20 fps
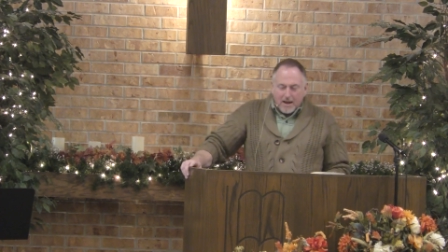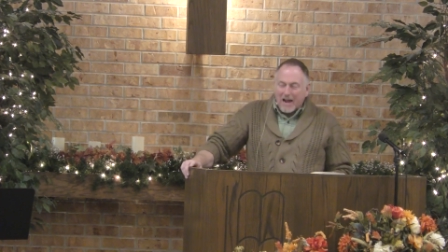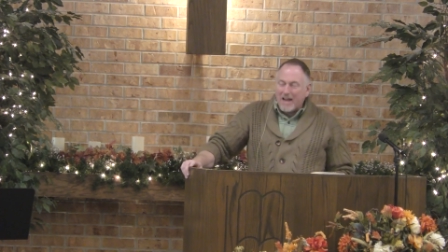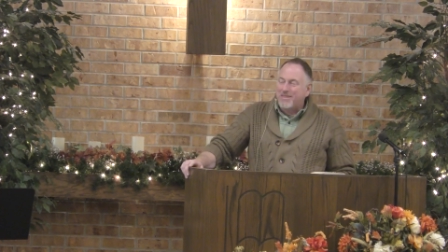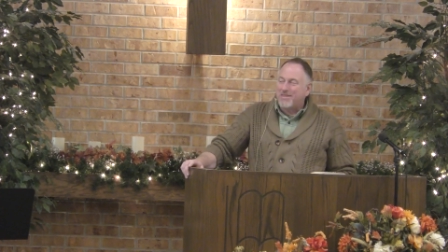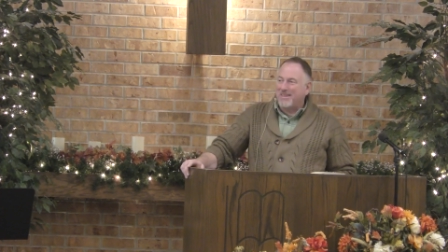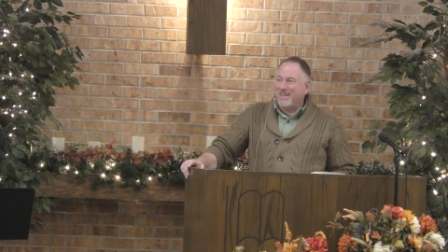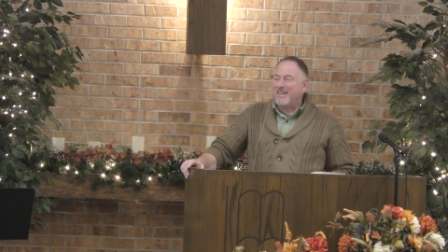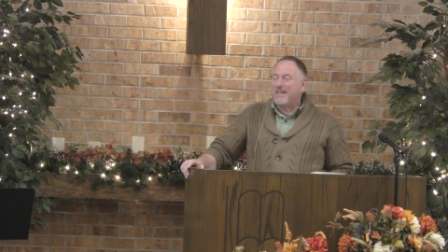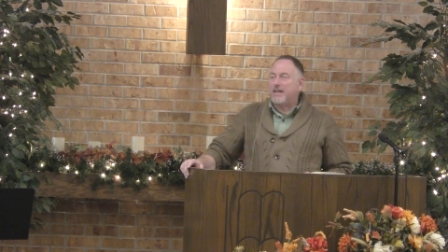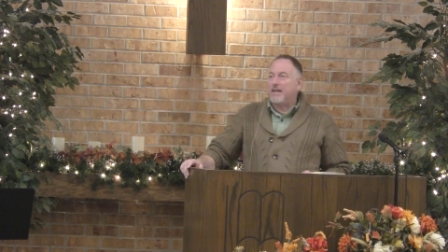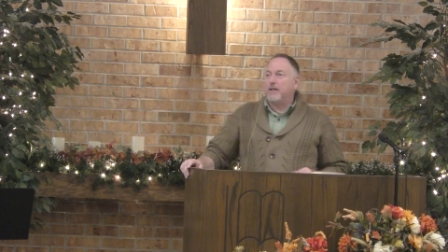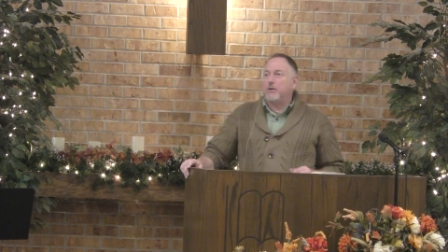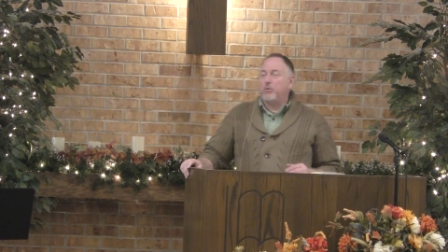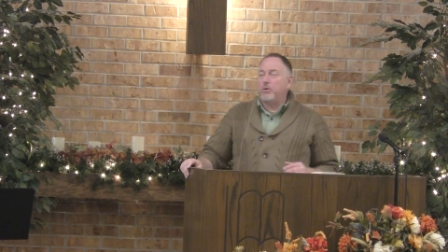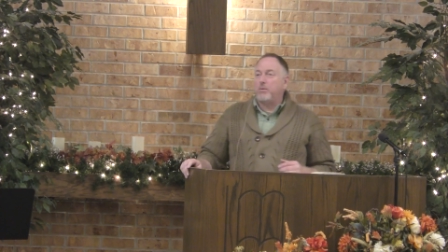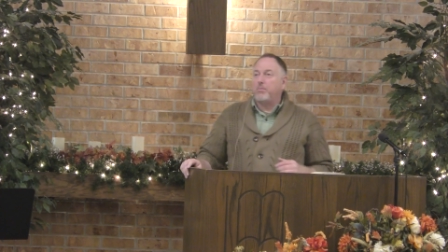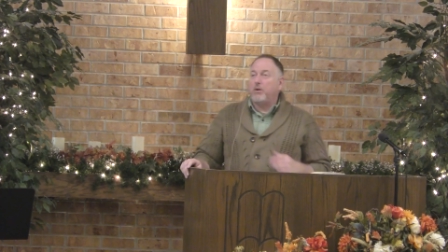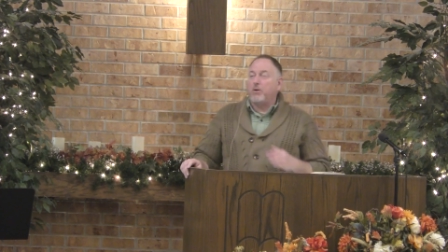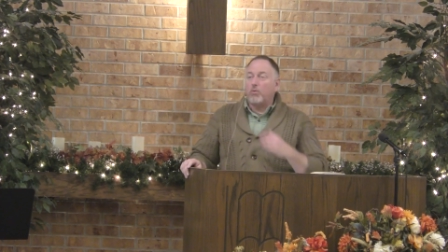I think it
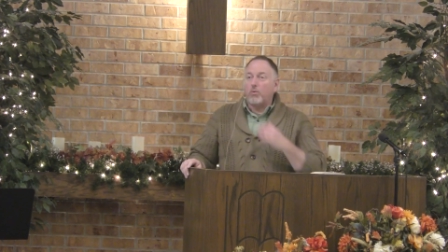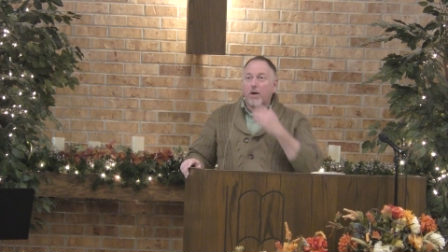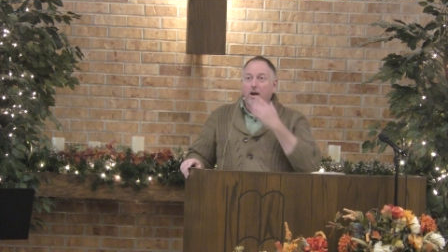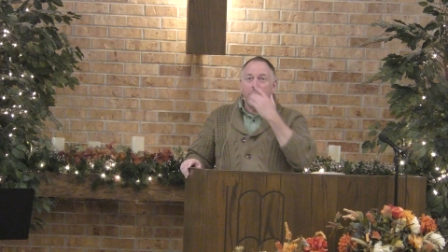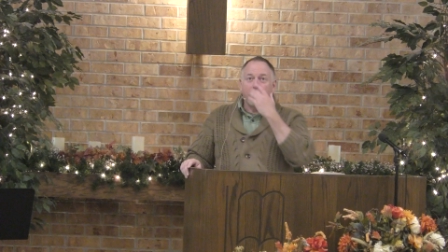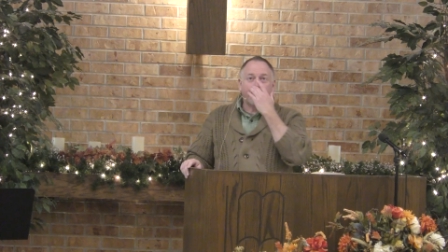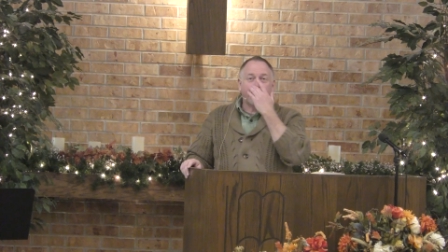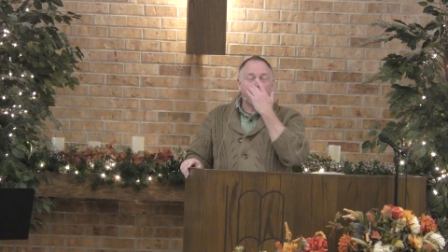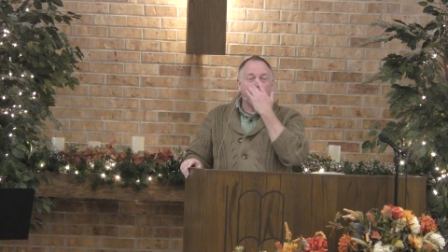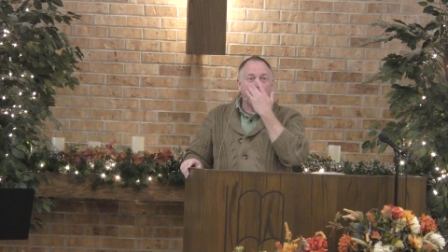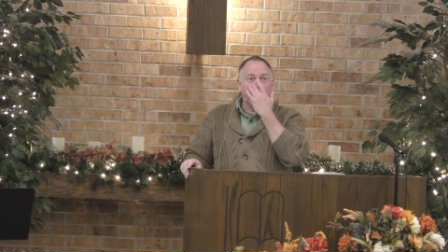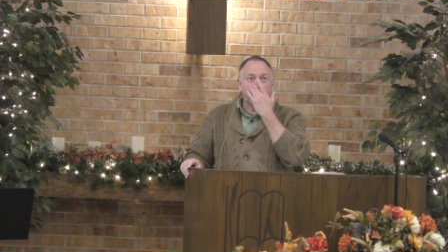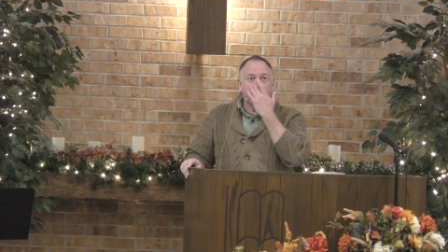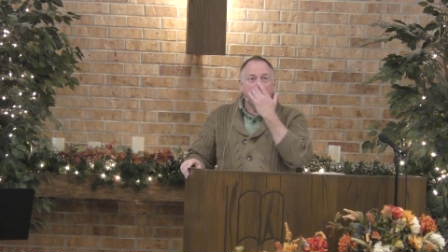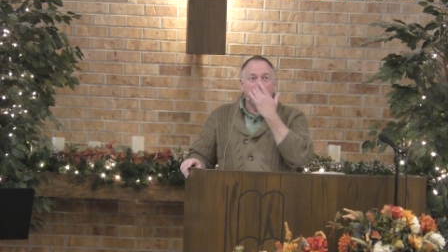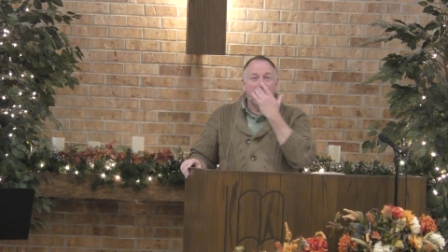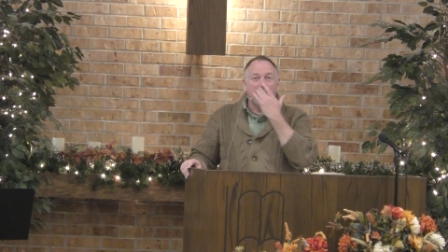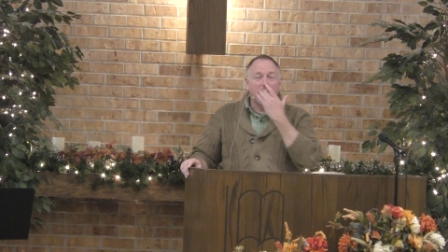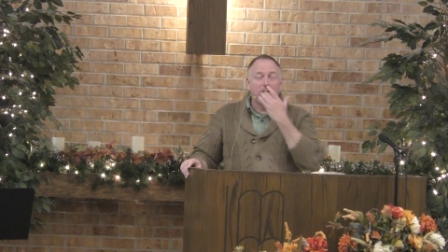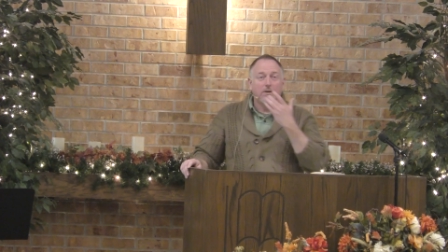would be right for us
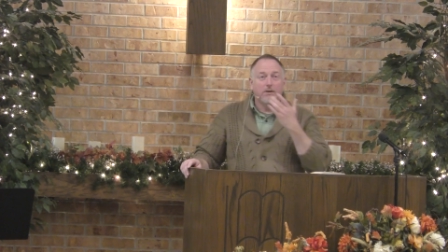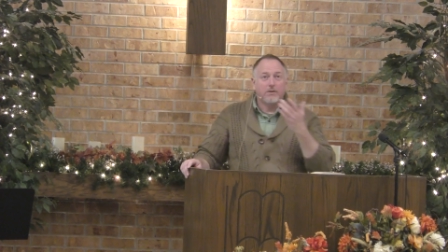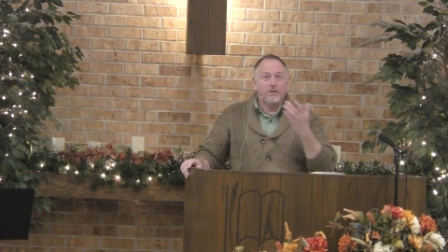to,